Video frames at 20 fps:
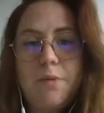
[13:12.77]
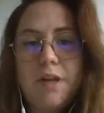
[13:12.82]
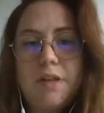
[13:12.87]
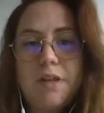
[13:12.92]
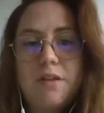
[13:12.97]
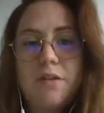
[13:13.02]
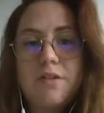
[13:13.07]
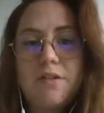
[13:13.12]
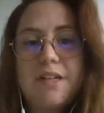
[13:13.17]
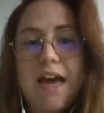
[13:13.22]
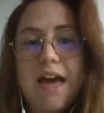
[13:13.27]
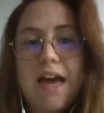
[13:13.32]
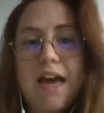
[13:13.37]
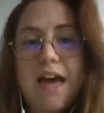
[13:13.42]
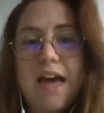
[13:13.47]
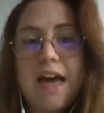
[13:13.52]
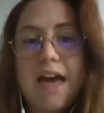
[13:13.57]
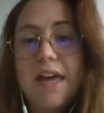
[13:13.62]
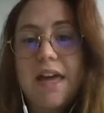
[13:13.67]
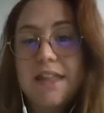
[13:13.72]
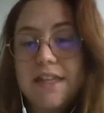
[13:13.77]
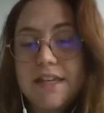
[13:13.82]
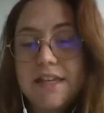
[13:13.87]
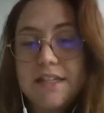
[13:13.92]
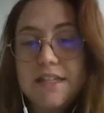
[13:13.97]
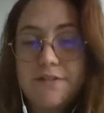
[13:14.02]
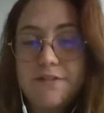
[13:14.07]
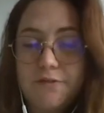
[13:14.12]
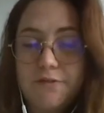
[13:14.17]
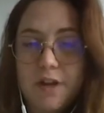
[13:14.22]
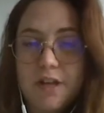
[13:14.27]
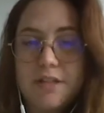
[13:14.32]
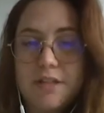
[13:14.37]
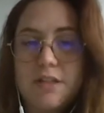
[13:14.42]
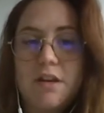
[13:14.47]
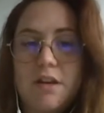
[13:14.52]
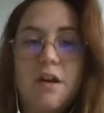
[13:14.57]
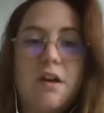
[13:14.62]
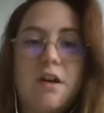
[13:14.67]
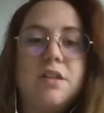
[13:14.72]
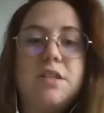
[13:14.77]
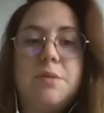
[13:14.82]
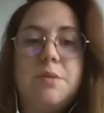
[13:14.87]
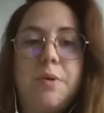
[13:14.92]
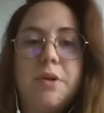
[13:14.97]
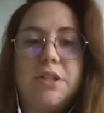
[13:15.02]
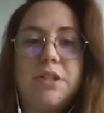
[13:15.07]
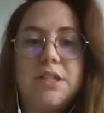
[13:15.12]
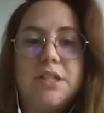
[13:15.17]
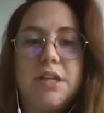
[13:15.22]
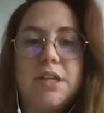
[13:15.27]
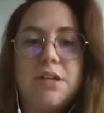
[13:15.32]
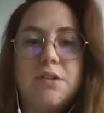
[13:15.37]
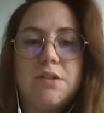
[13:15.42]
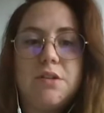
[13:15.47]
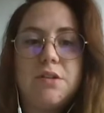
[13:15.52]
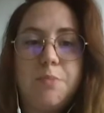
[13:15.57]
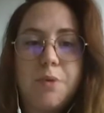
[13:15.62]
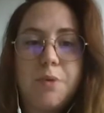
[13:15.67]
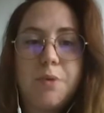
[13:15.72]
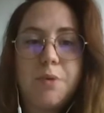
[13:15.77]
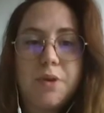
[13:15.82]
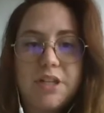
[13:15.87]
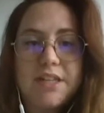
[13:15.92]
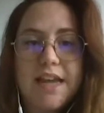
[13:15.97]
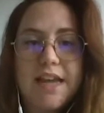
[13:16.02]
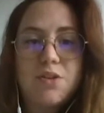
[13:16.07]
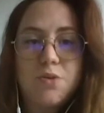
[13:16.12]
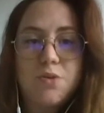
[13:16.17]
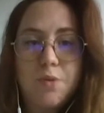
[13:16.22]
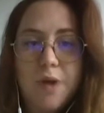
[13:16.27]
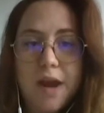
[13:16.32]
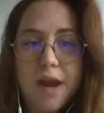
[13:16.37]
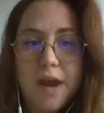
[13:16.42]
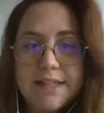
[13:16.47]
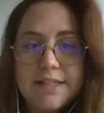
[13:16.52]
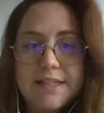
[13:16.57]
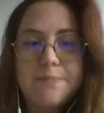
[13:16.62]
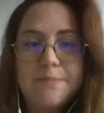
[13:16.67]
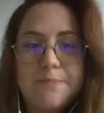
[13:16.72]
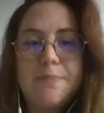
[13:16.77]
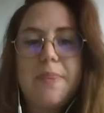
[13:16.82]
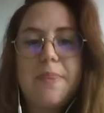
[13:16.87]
we don't have any difference on the Portlandite rate,